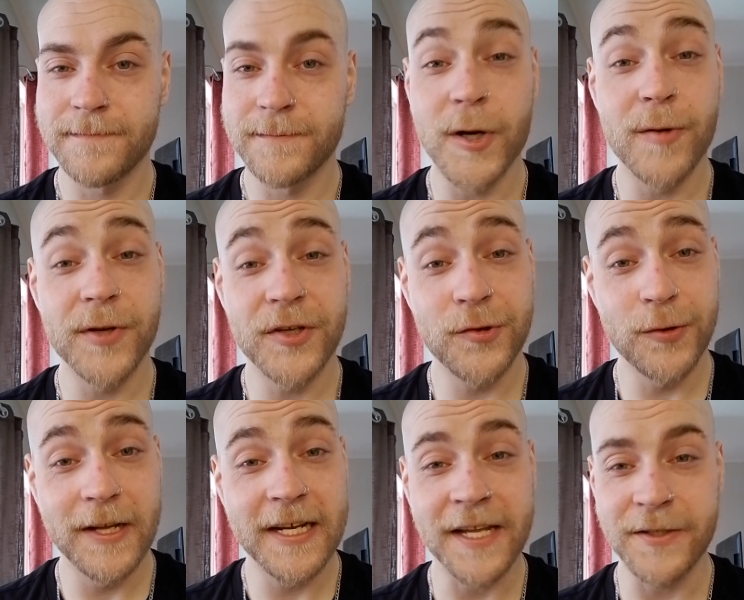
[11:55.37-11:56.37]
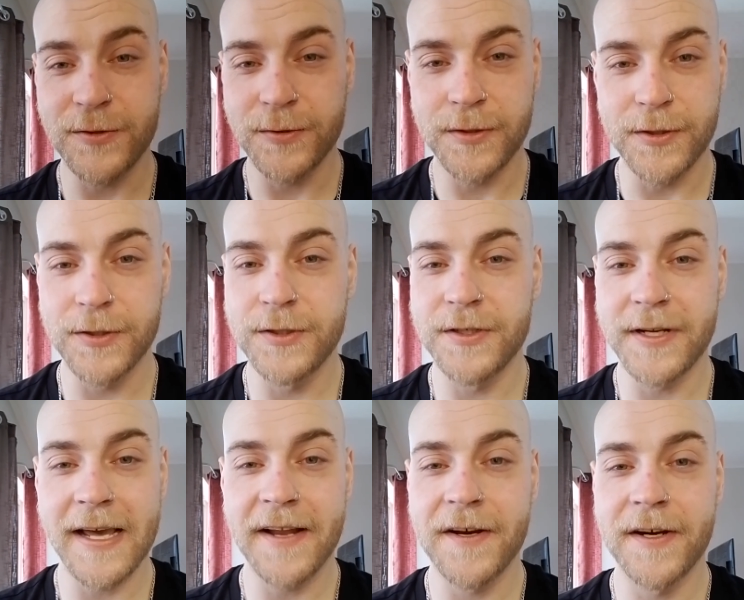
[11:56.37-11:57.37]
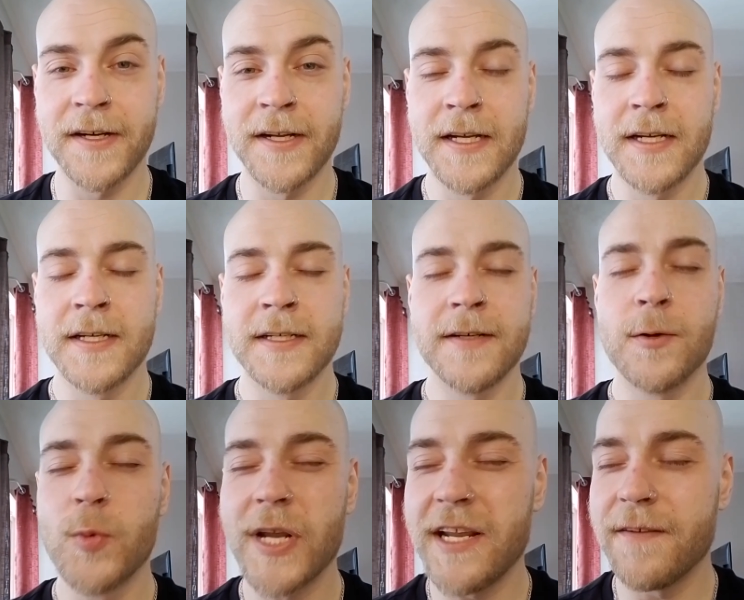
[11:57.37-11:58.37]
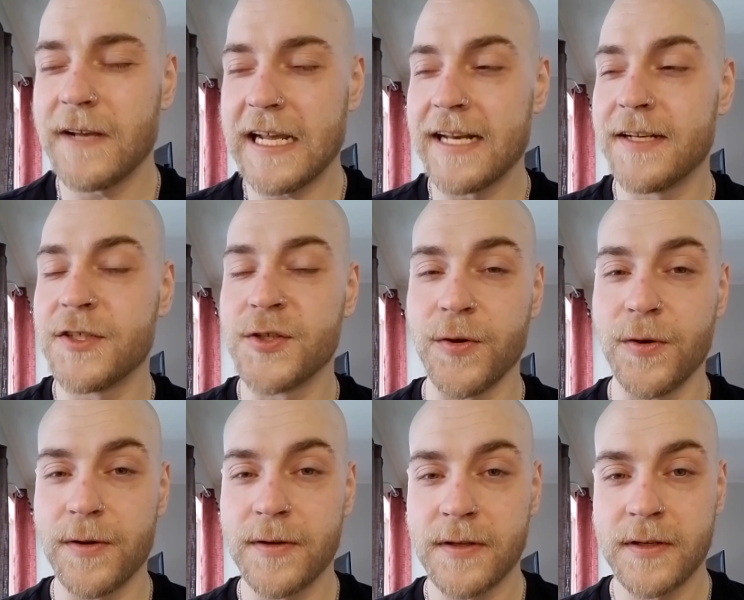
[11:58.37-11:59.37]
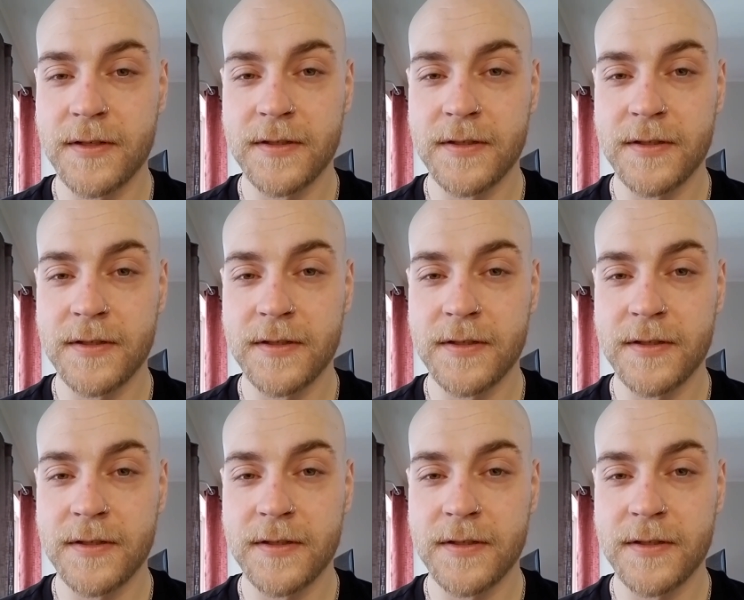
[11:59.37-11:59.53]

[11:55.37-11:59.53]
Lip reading: where we truly can do good together, weave into